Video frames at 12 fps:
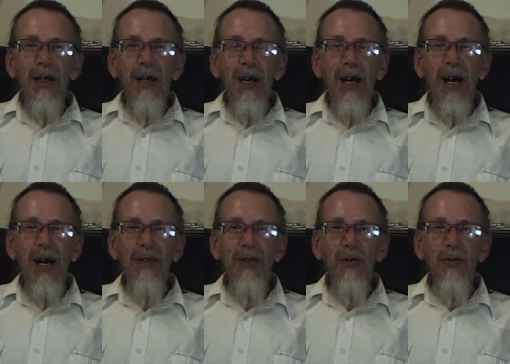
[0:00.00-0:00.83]

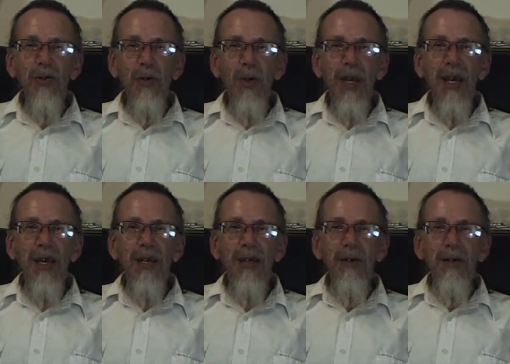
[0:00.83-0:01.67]
and also
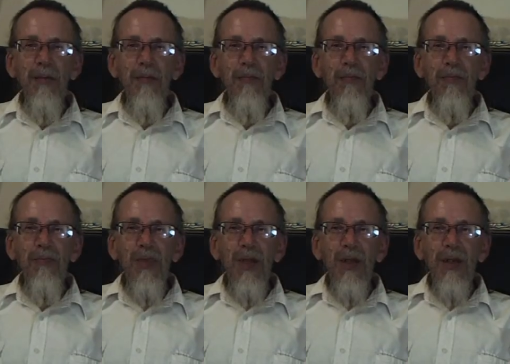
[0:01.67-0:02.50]
again
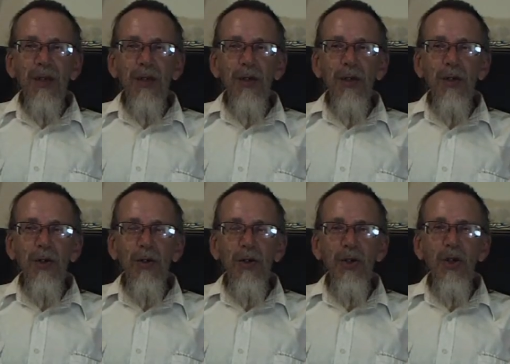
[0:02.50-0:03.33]
you
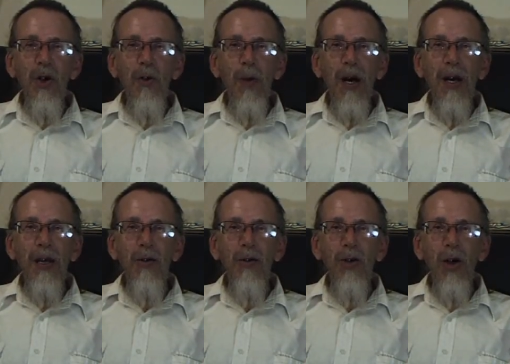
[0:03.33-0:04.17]
can show by
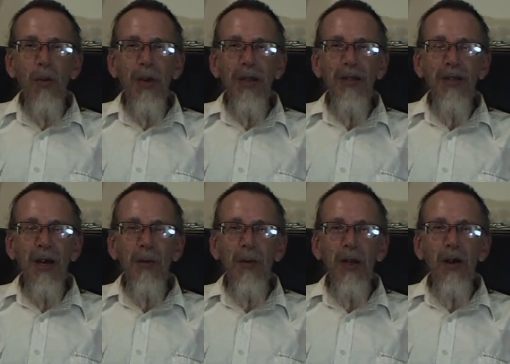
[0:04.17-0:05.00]
your comments how
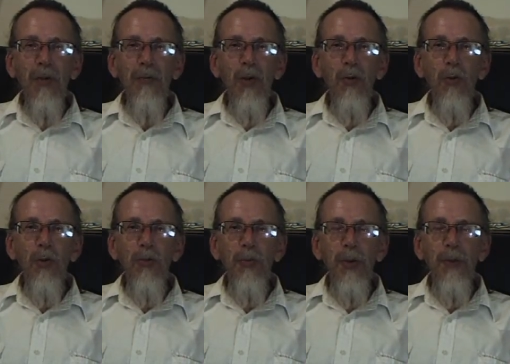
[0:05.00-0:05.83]
many of you
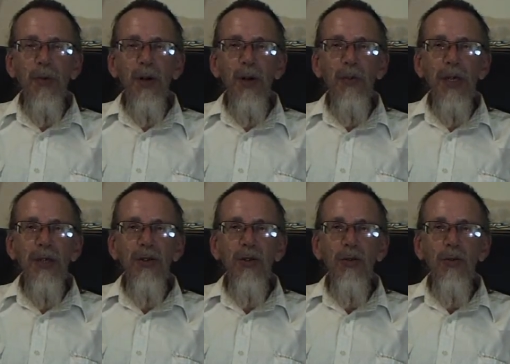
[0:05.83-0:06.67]
would prefer me
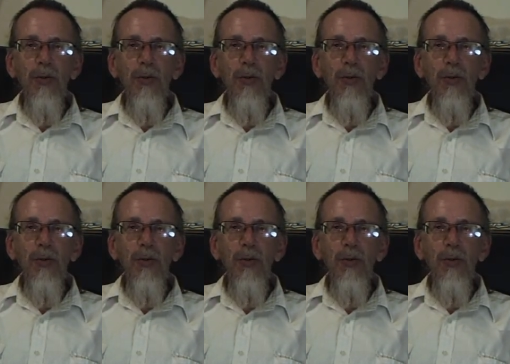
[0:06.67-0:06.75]
to